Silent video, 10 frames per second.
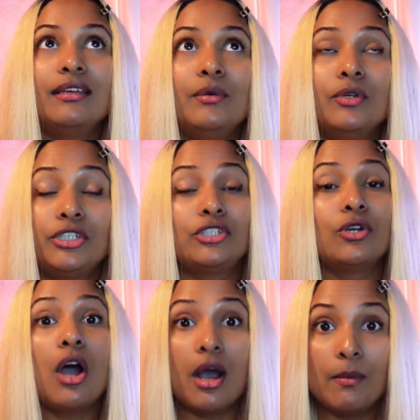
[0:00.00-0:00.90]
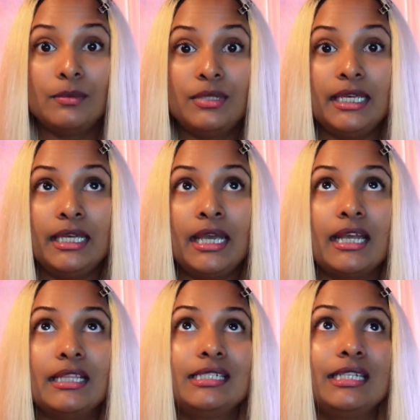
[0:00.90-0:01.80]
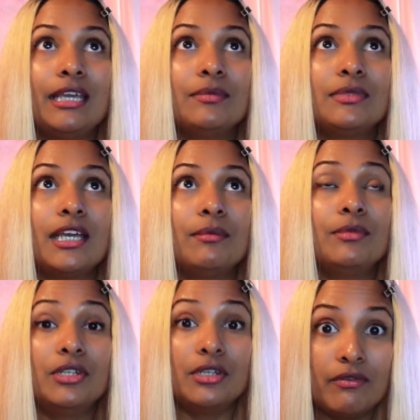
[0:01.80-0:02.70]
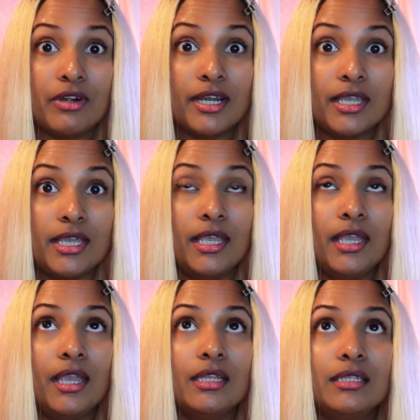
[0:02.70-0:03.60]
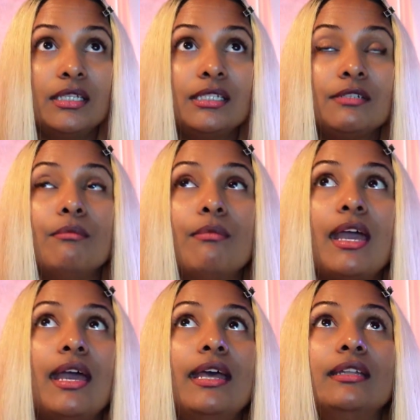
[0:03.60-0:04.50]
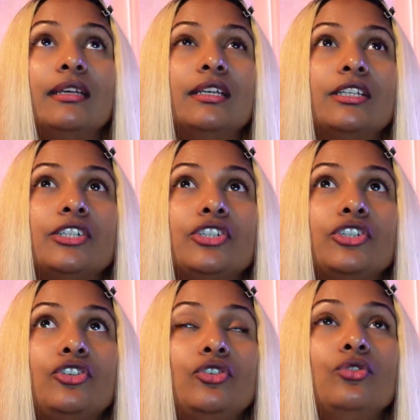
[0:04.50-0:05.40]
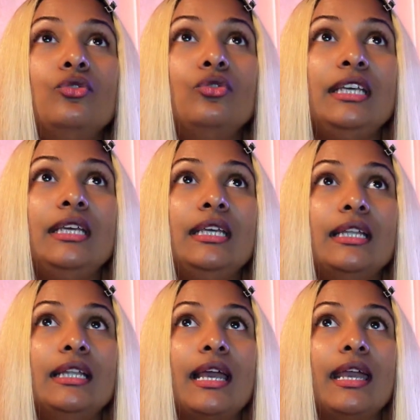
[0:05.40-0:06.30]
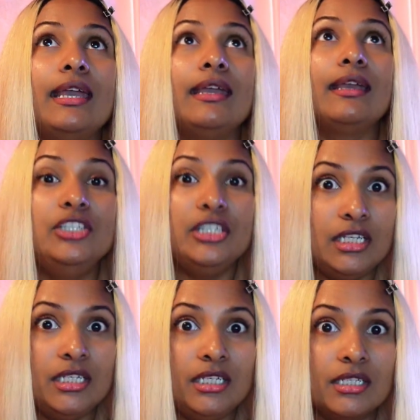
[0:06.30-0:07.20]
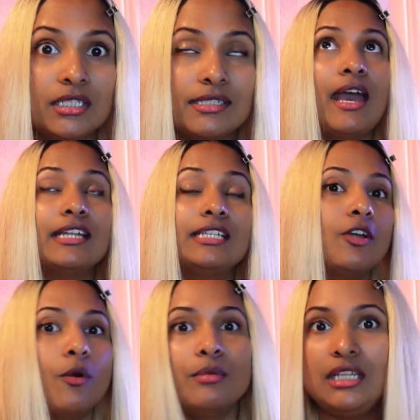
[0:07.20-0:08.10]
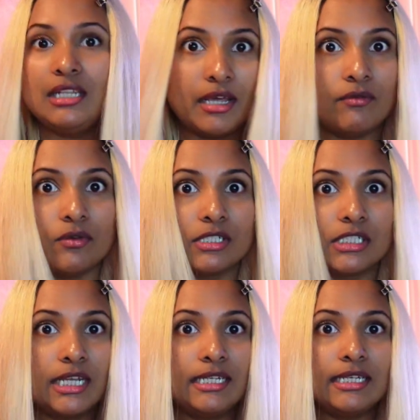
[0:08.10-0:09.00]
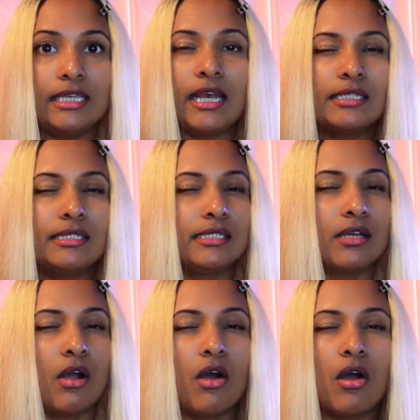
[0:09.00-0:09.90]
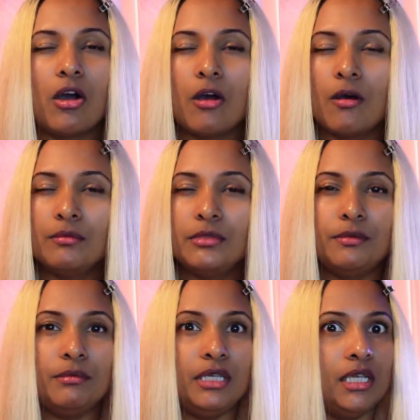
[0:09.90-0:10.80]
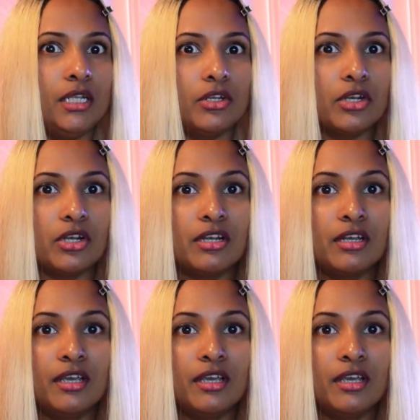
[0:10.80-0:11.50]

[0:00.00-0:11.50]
It was so humbling, at the same time nerve-wracking. This man is truly like genius at so many levels, right? Like, he has this calm demeanor.